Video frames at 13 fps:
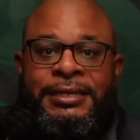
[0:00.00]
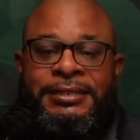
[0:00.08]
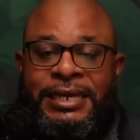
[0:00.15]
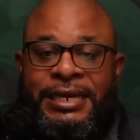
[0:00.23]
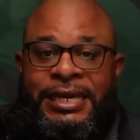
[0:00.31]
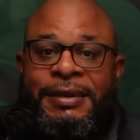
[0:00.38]

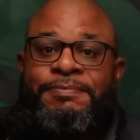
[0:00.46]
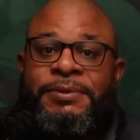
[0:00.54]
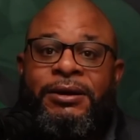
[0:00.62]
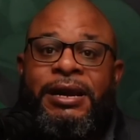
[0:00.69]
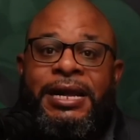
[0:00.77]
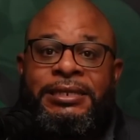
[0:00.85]
to keep
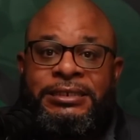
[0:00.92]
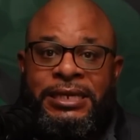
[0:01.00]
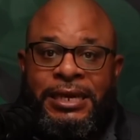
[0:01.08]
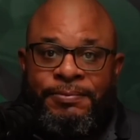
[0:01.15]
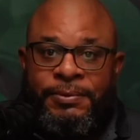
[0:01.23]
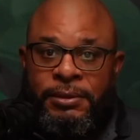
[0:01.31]
their heads
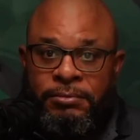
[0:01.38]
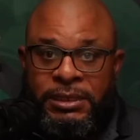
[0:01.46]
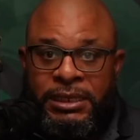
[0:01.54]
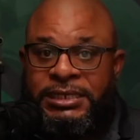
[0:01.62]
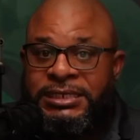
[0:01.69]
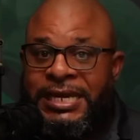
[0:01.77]
up,
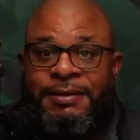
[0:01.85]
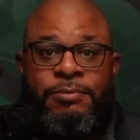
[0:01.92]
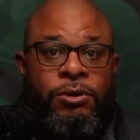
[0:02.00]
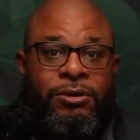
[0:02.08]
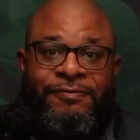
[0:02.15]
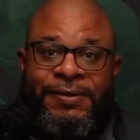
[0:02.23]
to stay
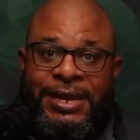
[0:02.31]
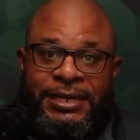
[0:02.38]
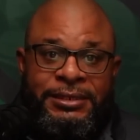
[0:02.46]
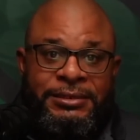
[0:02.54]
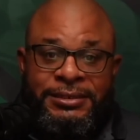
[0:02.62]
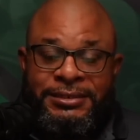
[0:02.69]

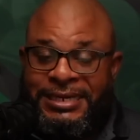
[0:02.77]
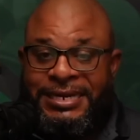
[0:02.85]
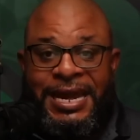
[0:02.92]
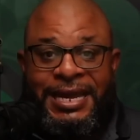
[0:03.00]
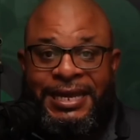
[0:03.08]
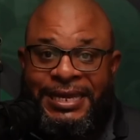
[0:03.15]
motivated, to
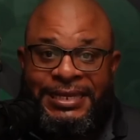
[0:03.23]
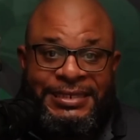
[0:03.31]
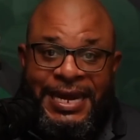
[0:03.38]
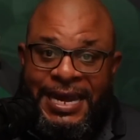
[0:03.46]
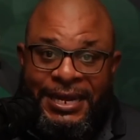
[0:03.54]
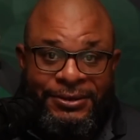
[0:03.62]
not get
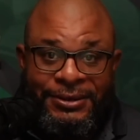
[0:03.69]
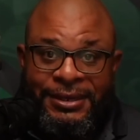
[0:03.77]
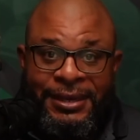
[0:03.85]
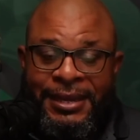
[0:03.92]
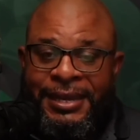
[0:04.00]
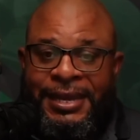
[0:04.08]
tired,
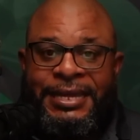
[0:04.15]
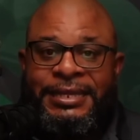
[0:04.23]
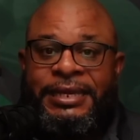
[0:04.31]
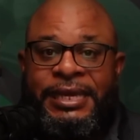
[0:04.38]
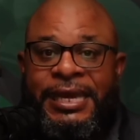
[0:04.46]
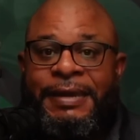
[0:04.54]

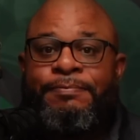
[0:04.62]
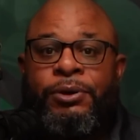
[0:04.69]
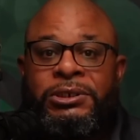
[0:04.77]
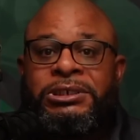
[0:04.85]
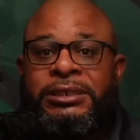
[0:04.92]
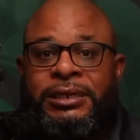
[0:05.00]
and to keep
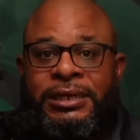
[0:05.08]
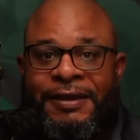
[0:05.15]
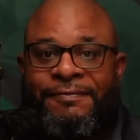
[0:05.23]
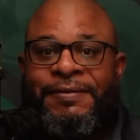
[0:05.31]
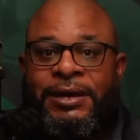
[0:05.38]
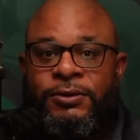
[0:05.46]
pushing, and
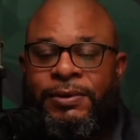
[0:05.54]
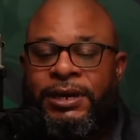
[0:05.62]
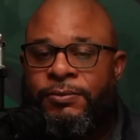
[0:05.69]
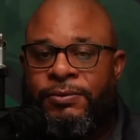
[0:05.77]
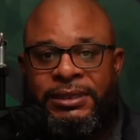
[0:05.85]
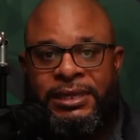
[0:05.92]
they found a way
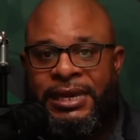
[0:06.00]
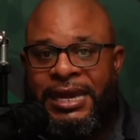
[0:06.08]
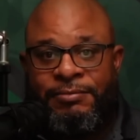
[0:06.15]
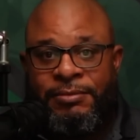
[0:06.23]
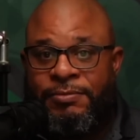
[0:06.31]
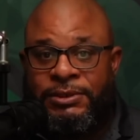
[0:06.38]
to win the
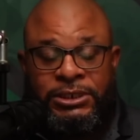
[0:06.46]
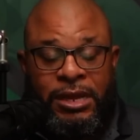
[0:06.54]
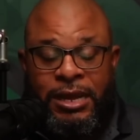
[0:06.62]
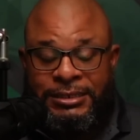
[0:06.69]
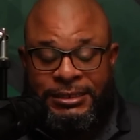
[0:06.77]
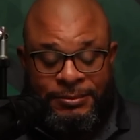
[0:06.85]
game. It was
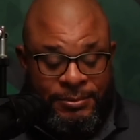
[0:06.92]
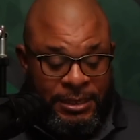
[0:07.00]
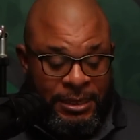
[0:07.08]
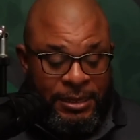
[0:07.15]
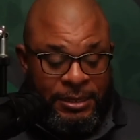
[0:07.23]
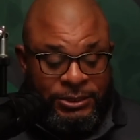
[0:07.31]
awesome.
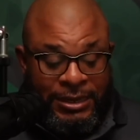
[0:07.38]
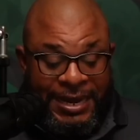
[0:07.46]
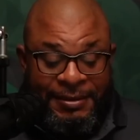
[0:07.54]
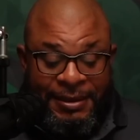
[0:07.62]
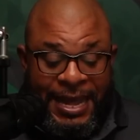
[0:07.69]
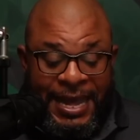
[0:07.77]

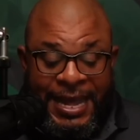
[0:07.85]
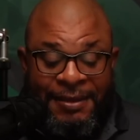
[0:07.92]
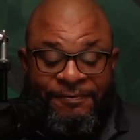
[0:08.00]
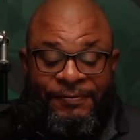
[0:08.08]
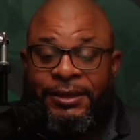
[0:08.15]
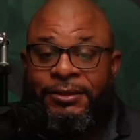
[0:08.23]
So I
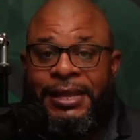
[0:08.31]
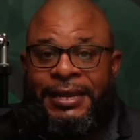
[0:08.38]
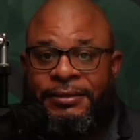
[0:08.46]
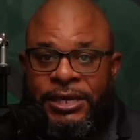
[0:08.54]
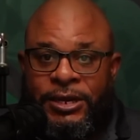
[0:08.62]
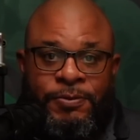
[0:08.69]
feel
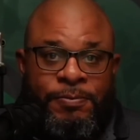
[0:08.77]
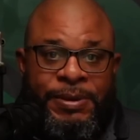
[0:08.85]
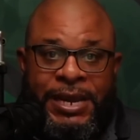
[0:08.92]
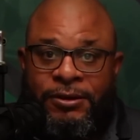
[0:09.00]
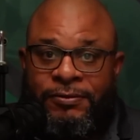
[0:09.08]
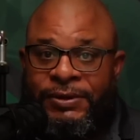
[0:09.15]
like they're
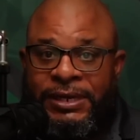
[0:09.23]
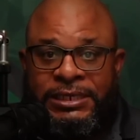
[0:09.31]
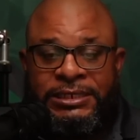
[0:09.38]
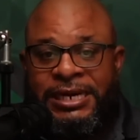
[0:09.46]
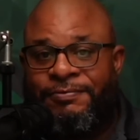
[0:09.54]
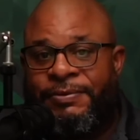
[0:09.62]
prepared for
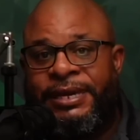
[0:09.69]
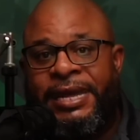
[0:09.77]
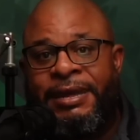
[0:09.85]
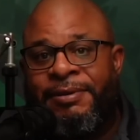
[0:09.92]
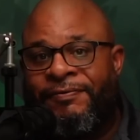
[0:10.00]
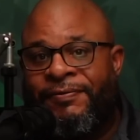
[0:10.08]
each and every
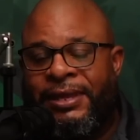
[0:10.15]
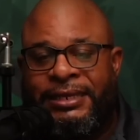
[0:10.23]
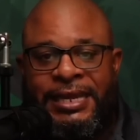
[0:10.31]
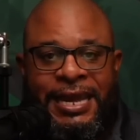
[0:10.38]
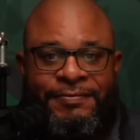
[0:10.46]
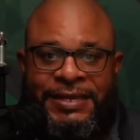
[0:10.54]
game. I feel
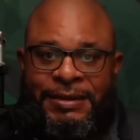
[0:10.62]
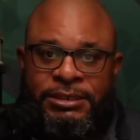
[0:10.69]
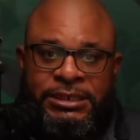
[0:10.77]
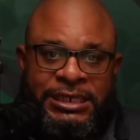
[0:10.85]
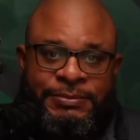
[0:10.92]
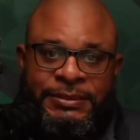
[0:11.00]
like the halftime
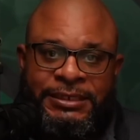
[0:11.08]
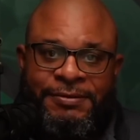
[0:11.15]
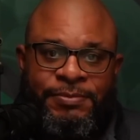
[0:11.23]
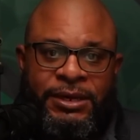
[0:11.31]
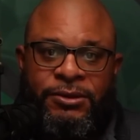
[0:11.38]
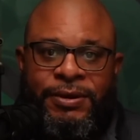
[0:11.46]
adjustments
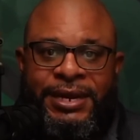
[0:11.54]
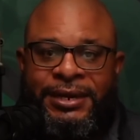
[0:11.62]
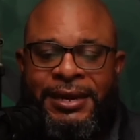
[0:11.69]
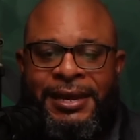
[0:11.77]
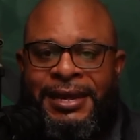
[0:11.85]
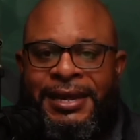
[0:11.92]
have been great.
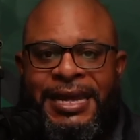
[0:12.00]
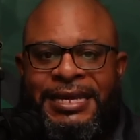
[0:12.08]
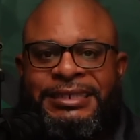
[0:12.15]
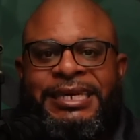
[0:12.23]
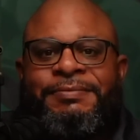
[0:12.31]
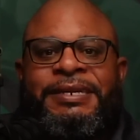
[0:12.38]

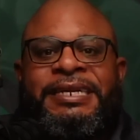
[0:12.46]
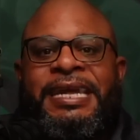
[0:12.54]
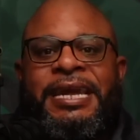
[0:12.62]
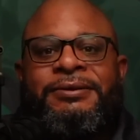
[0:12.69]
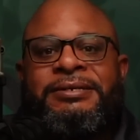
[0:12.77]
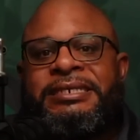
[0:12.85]
It's not even a
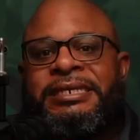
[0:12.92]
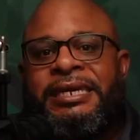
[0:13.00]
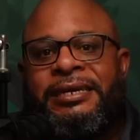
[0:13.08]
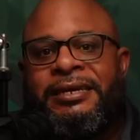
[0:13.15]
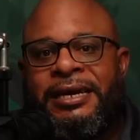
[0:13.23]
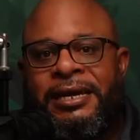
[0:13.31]

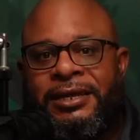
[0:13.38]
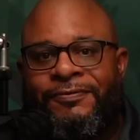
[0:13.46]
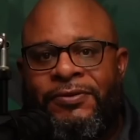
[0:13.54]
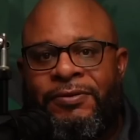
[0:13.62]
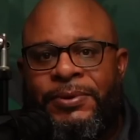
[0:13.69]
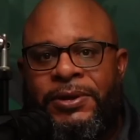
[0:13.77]
guarantee in college
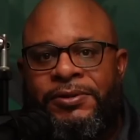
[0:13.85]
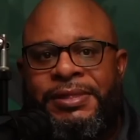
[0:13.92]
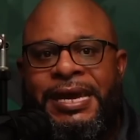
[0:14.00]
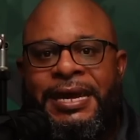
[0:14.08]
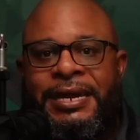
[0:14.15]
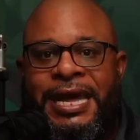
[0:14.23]
football
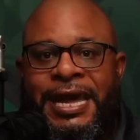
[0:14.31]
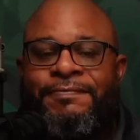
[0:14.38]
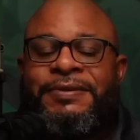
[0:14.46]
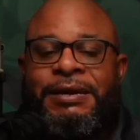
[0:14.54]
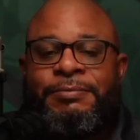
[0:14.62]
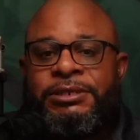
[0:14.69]
that
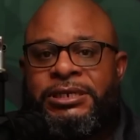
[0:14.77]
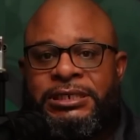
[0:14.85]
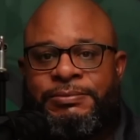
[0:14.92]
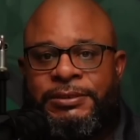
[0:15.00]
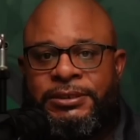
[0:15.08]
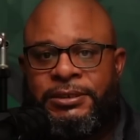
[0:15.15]
halftime
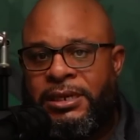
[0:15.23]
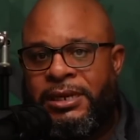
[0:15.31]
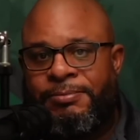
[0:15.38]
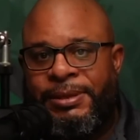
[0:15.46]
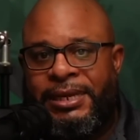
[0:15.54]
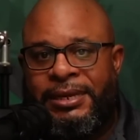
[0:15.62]
adjustments are
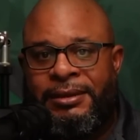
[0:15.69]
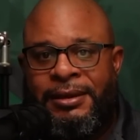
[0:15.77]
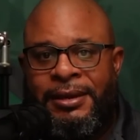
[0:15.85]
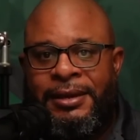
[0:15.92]
going to be